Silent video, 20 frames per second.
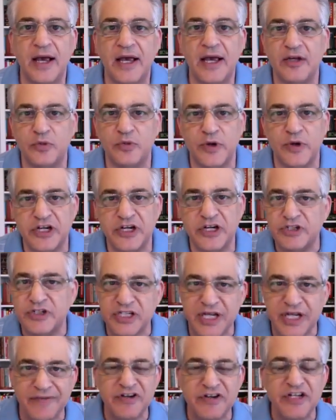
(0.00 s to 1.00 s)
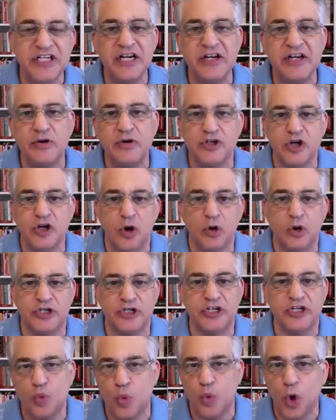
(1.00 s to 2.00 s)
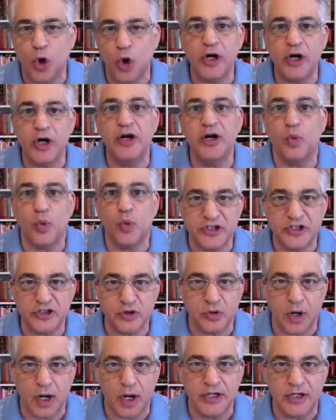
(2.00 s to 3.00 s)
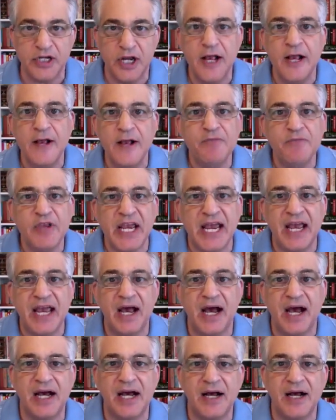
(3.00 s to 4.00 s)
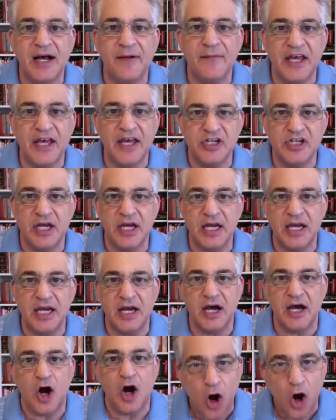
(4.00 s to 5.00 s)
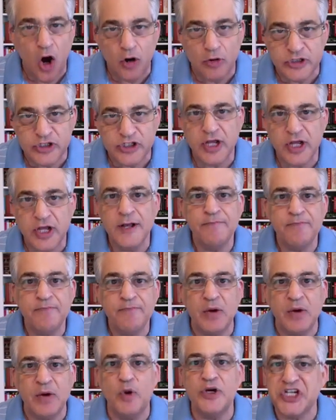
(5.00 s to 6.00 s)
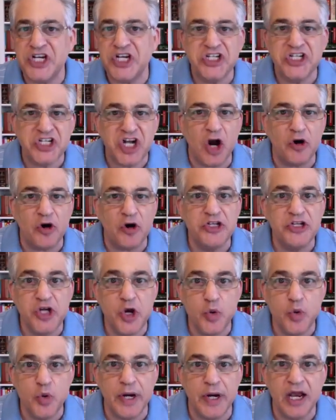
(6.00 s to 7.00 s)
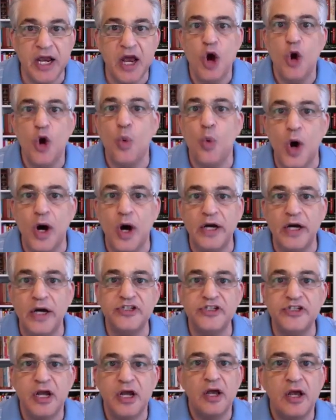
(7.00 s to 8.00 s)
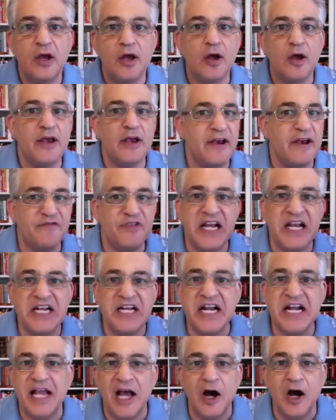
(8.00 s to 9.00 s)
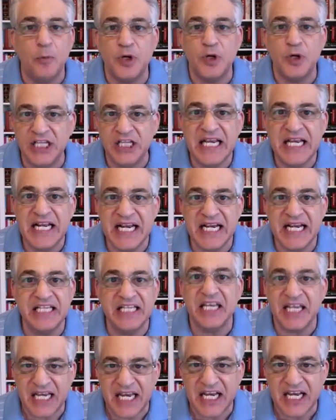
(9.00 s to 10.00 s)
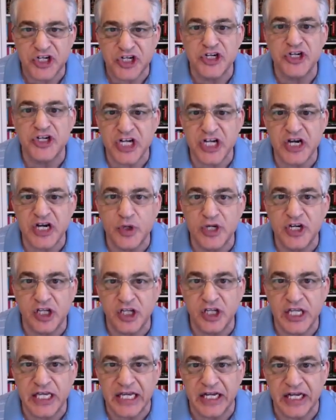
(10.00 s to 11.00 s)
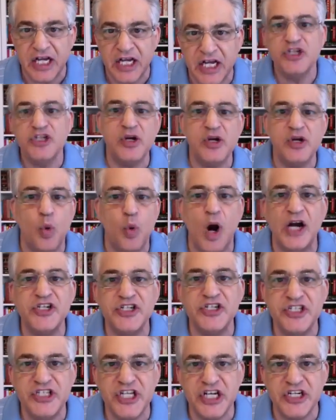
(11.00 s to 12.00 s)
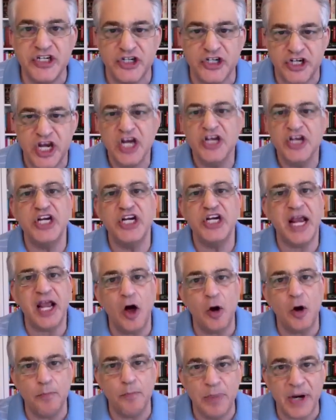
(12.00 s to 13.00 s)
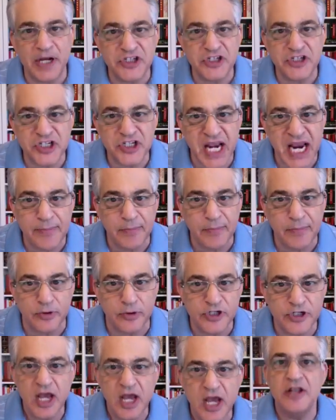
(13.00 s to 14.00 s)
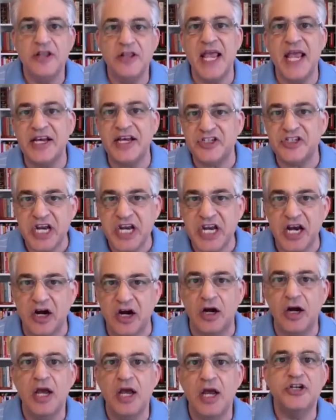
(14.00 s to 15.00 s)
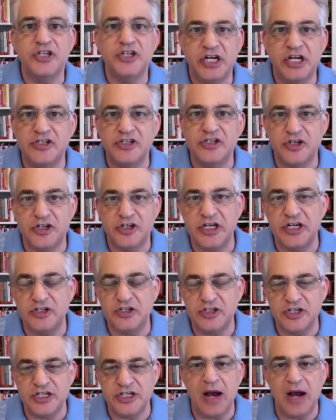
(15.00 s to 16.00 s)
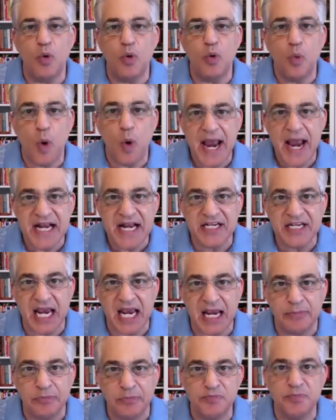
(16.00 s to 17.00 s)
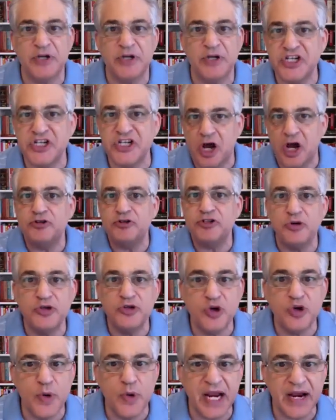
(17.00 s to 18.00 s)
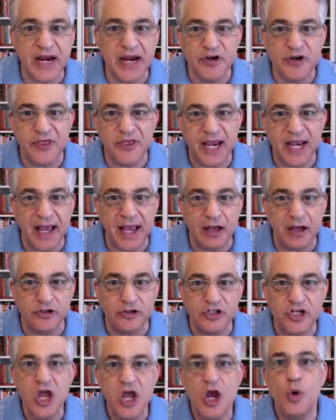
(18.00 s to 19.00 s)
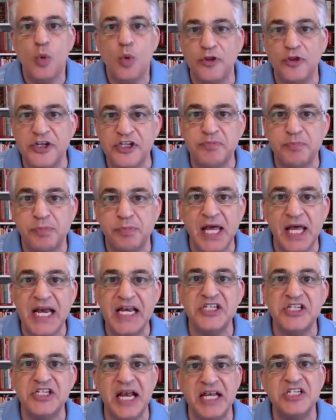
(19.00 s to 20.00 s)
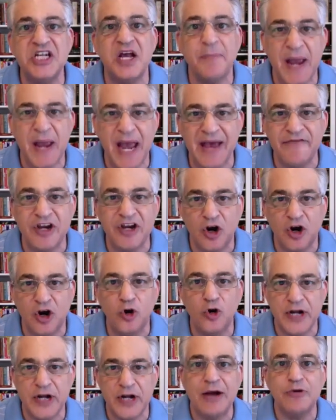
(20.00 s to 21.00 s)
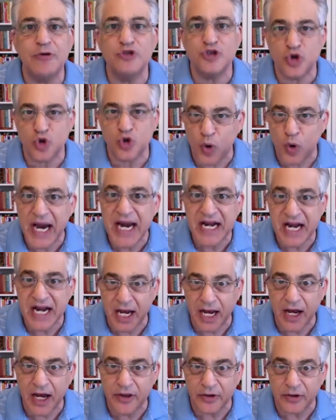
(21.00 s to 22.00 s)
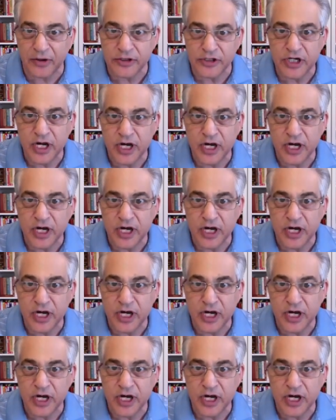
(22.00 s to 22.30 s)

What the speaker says: when she was 17 years old. She's working in a restaurant as a host, and what she started doing was, if they needed help cleaning in the kitchen, she would clean. She'd wash dishes. She'd help bus tables. Next year, she's now waiting tables, but she's also doing everything else. Well, this place ends up having her now train others.